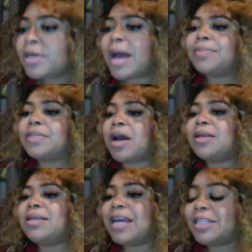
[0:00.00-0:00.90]
I'm sorry.
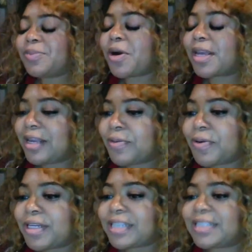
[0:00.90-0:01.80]
Yes, Marquita
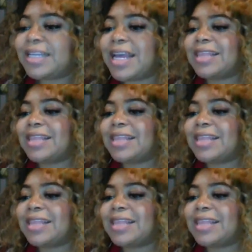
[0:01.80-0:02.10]
won yesterday.